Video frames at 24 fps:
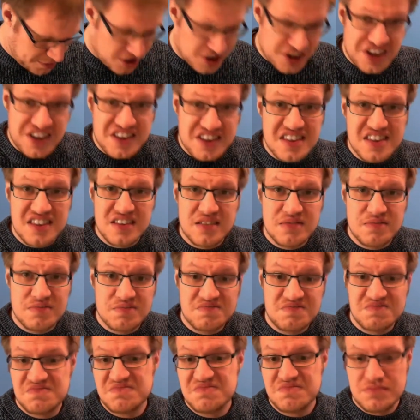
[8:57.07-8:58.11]
honest.
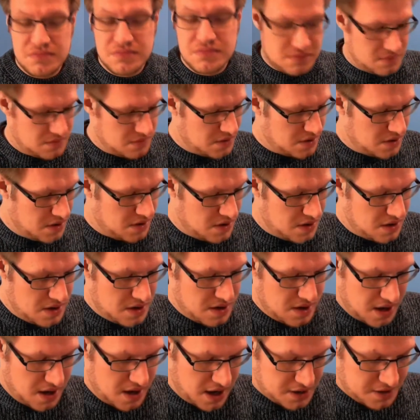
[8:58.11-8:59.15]

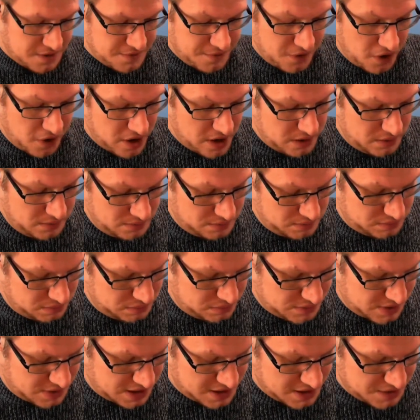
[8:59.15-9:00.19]
It's fine.
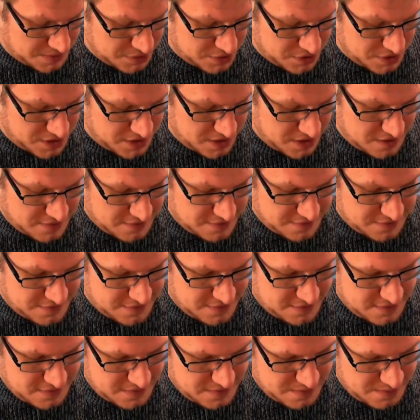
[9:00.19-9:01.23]
There's some good stuff,
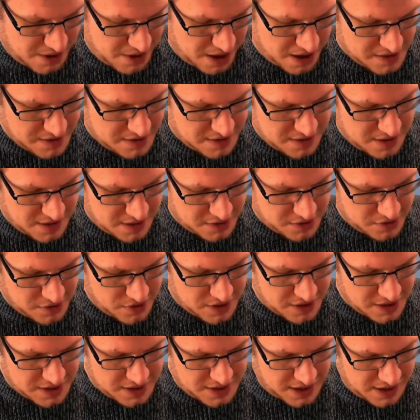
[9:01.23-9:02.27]
but it's
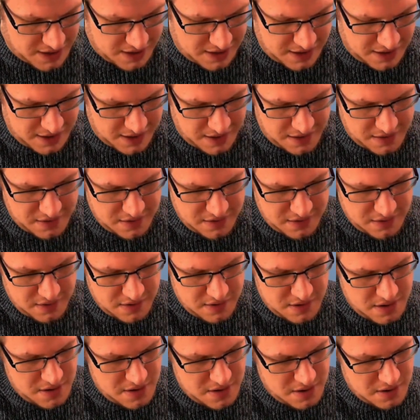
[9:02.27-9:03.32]
not exactly
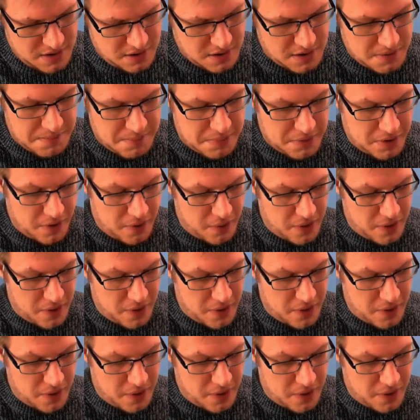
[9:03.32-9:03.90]
going to blow